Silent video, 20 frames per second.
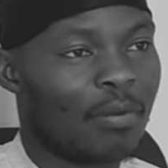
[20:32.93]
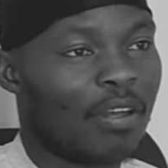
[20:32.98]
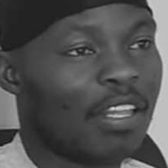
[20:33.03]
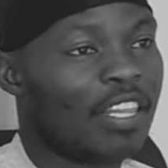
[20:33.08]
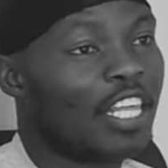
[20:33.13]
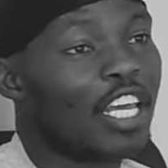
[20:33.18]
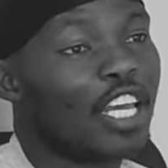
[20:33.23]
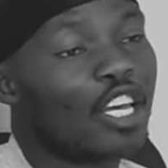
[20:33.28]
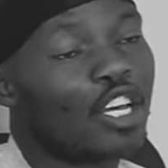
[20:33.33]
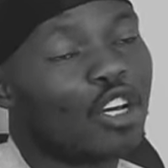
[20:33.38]
But
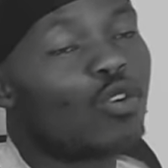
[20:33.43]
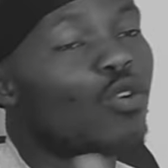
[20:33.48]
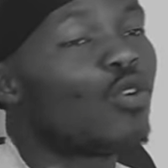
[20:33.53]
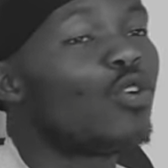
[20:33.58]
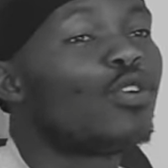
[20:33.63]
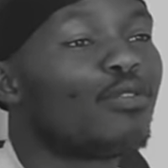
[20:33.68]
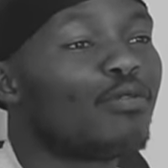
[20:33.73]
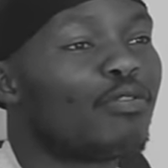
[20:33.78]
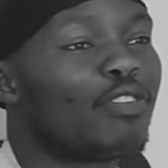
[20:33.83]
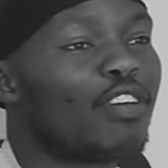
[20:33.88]
they can go
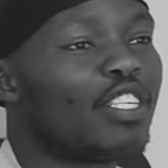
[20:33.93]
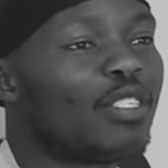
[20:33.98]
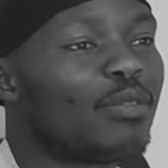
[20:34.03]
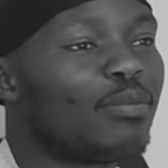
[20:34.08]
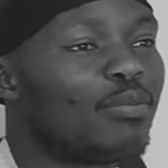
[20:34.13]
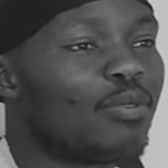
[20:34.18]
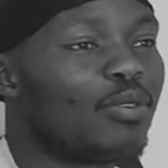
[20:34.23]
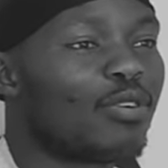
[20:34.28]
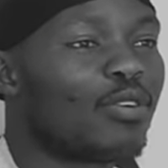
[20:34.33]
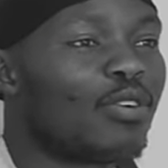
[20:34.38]
on
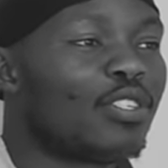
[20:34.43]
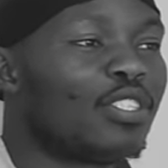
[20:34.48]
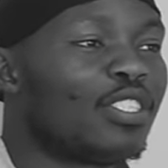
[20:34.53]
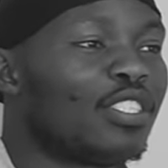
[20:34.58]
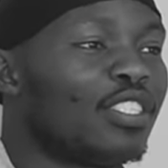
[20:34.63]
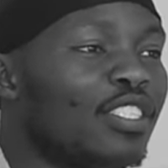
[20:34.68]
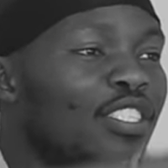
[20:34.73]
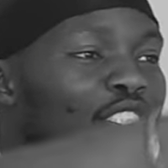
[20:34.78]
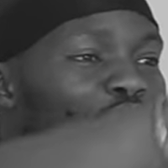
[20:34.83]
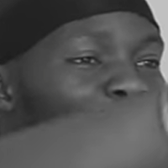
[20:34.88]
Facebook,
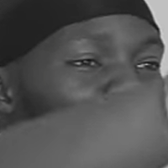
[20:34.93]
on